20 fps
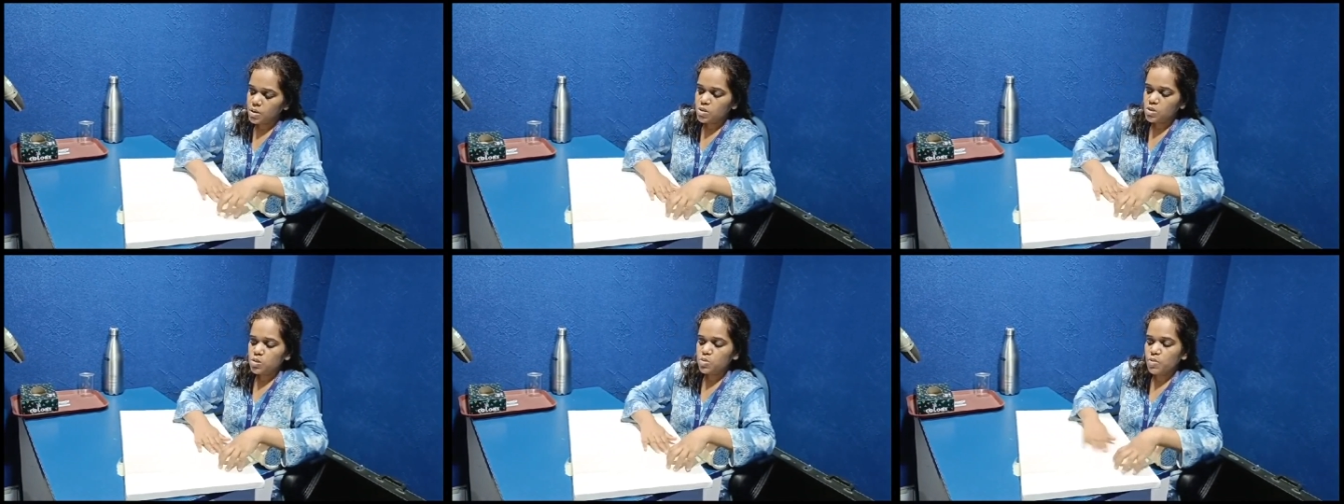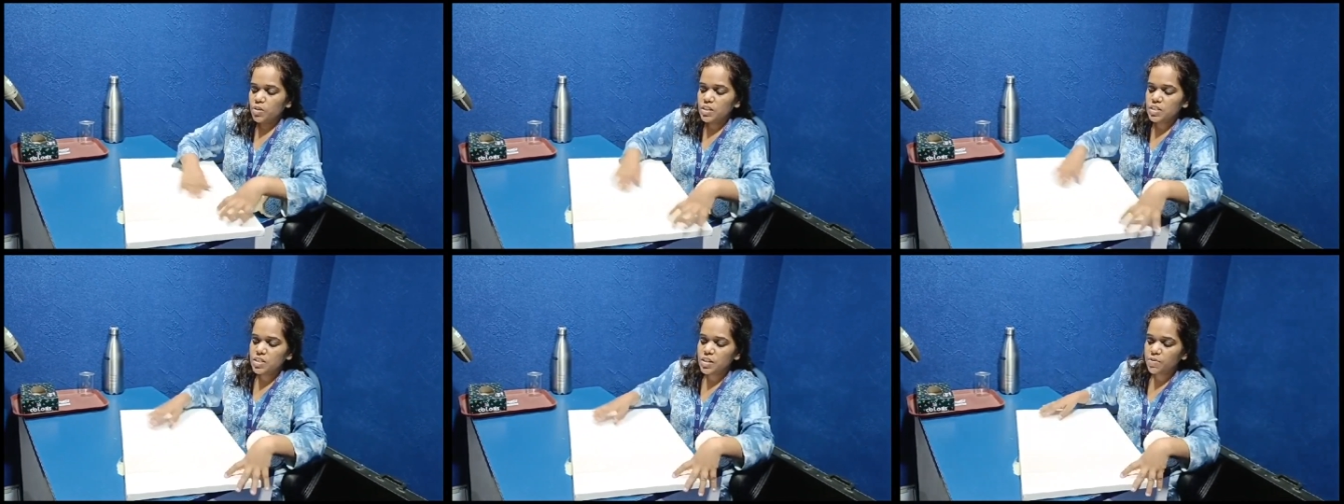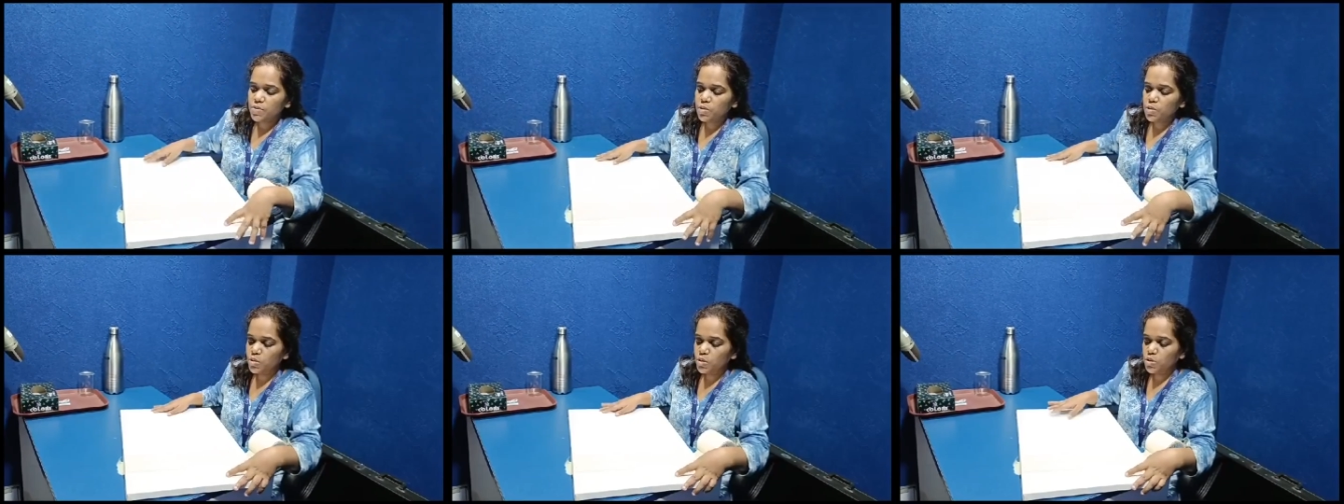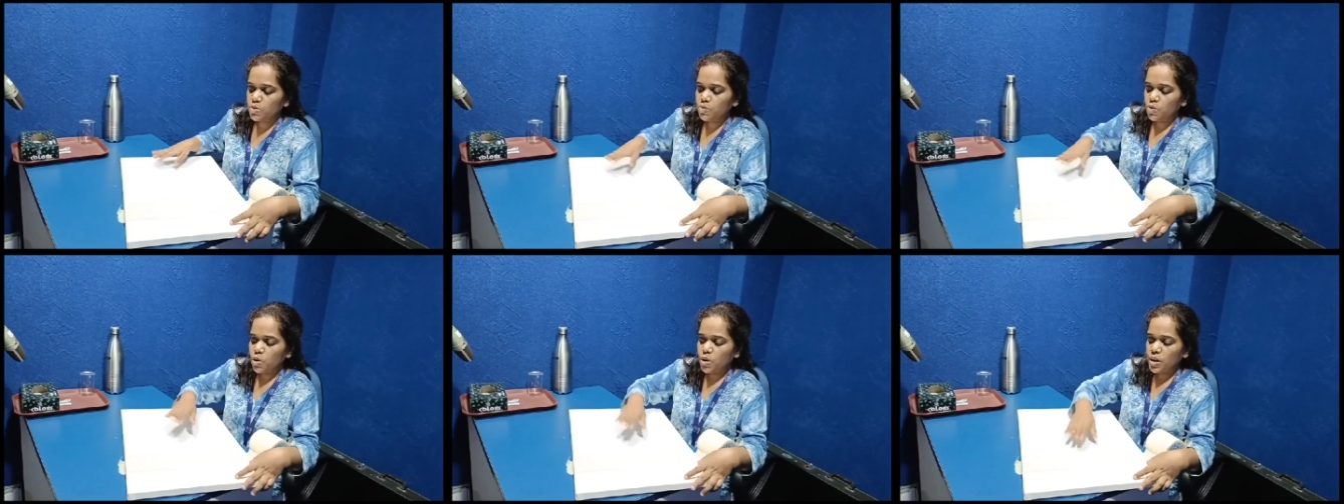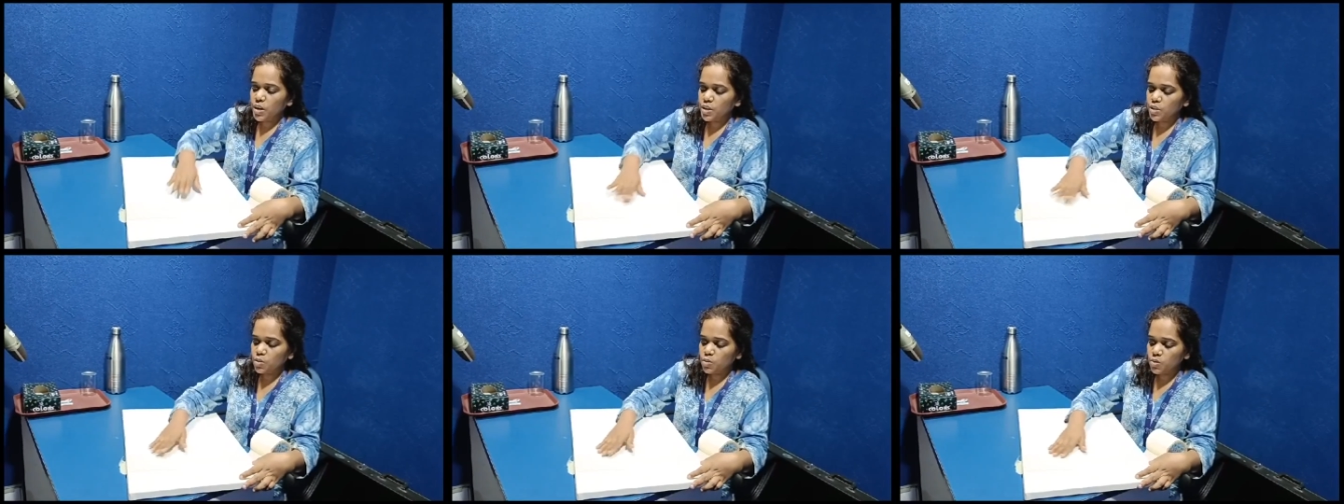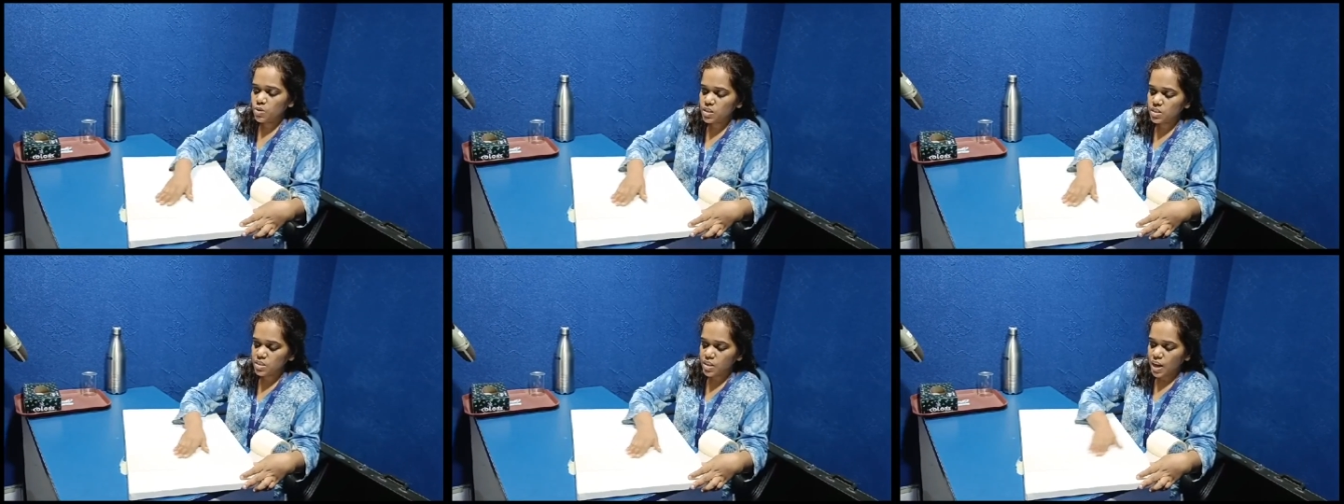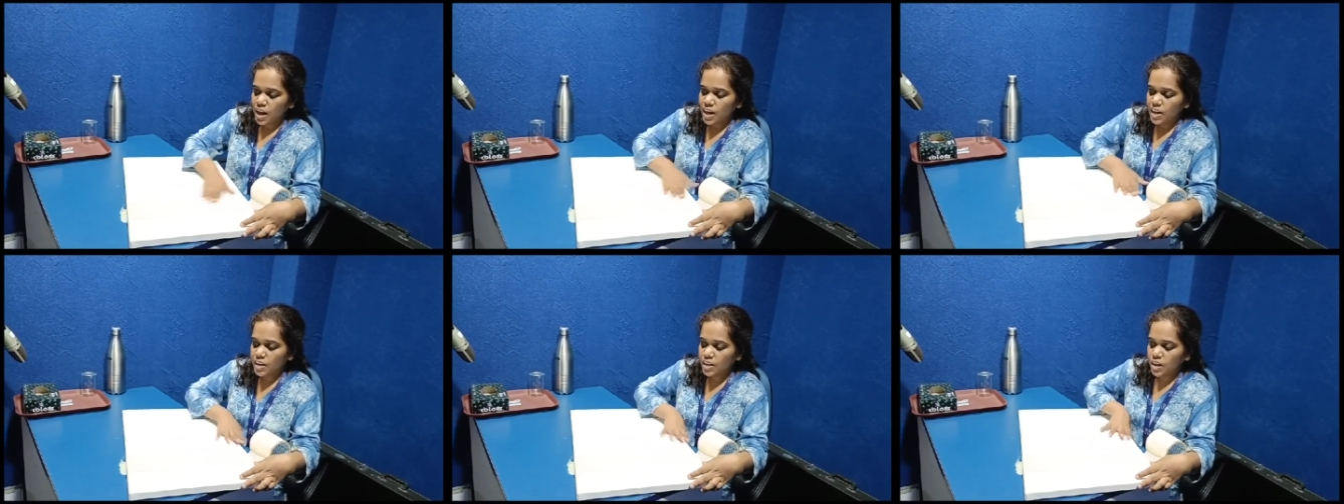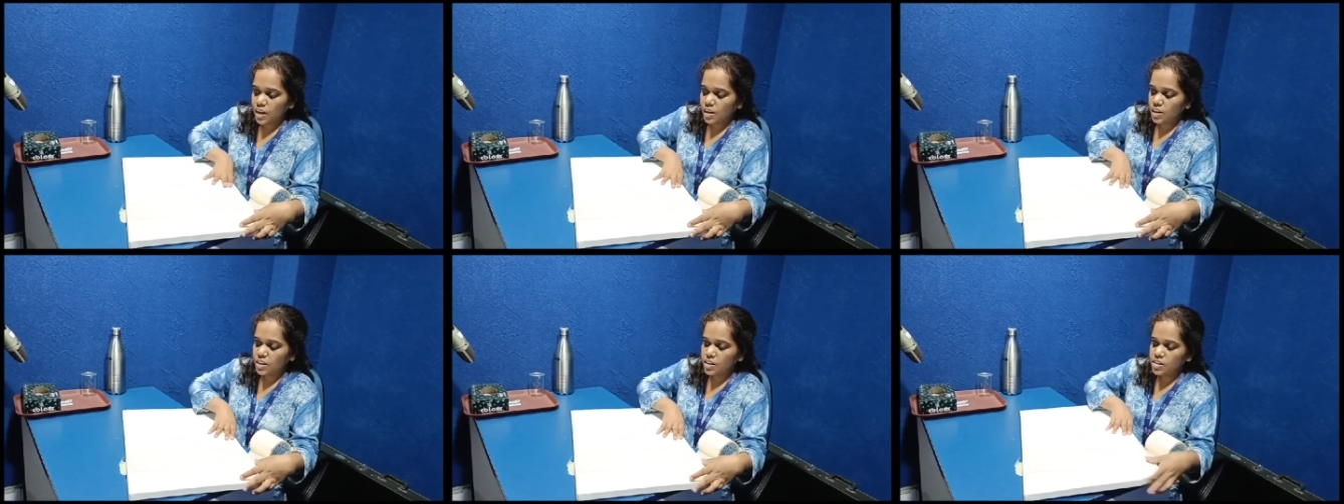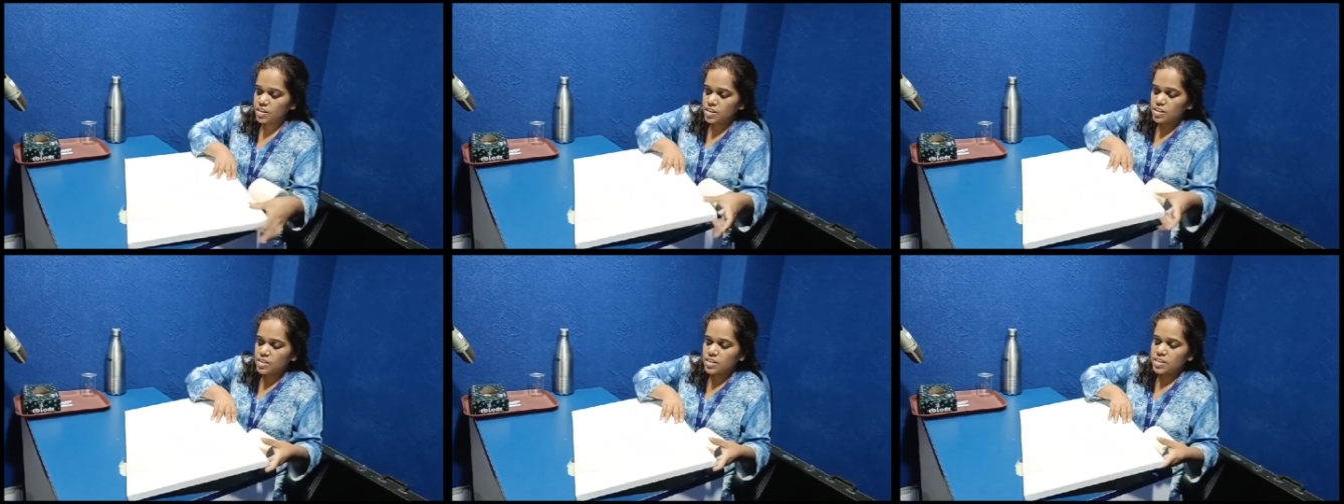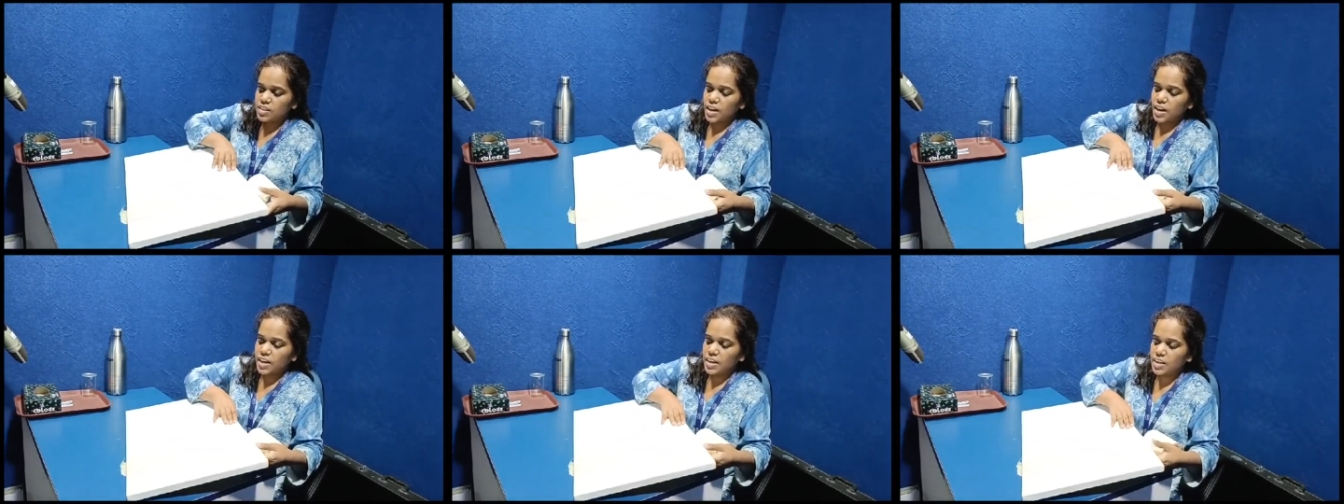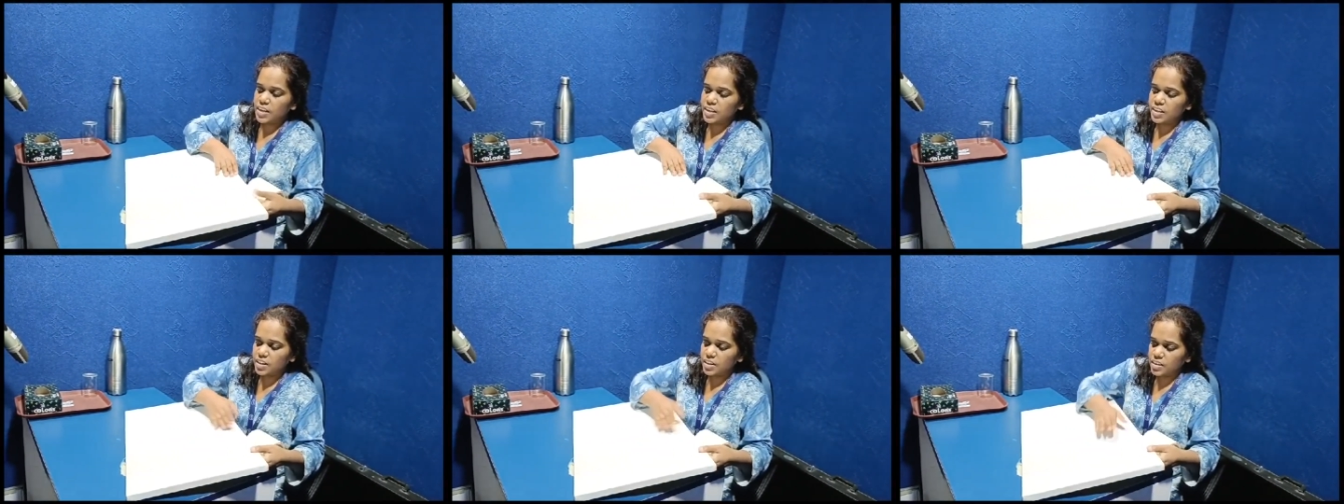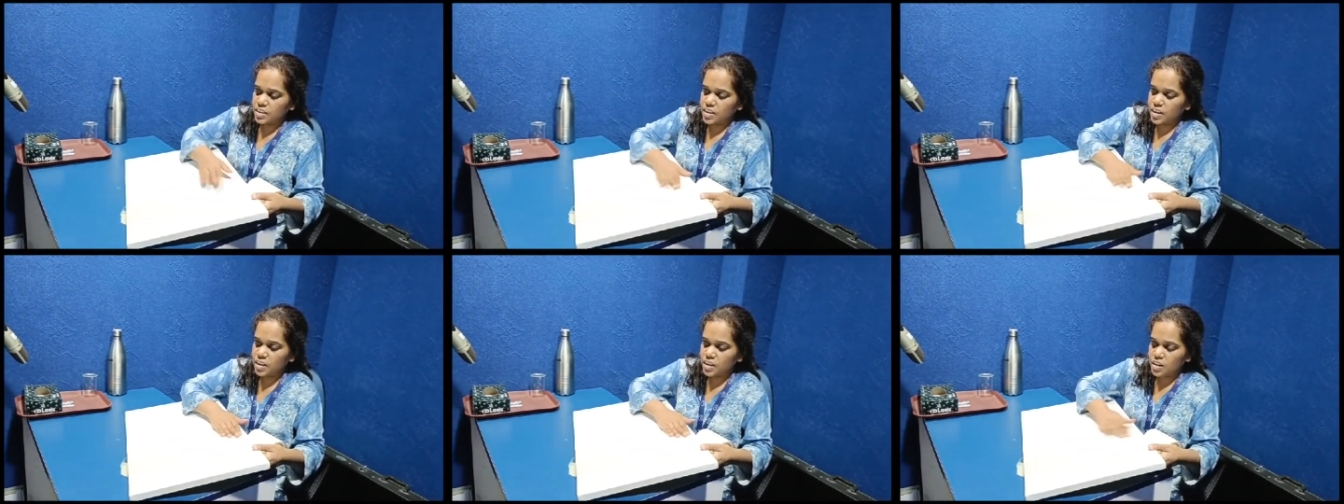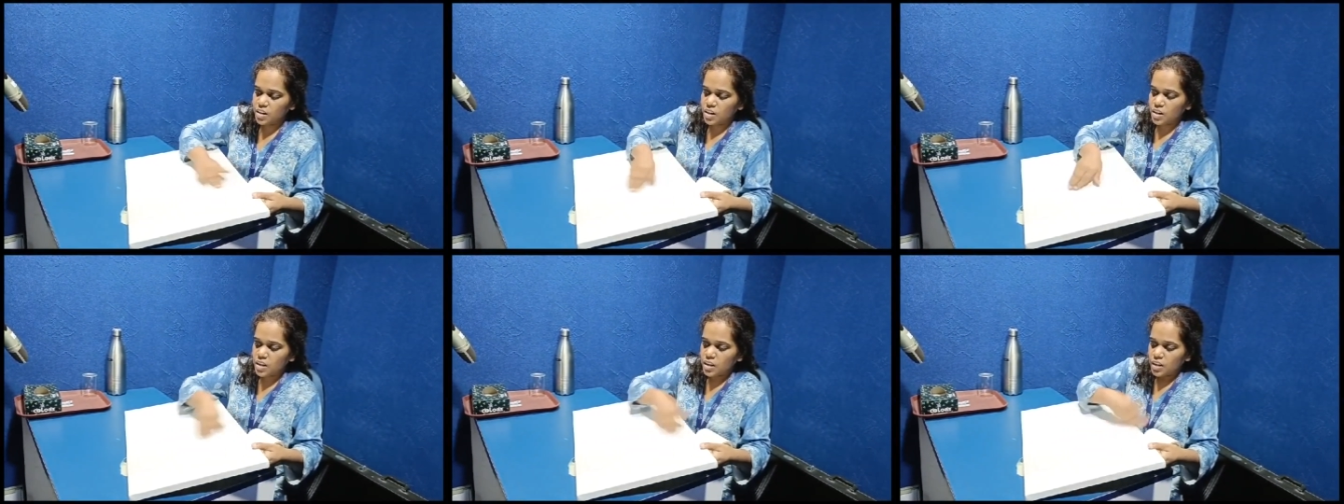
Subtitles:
So once I glued it, what I do is I color the sky area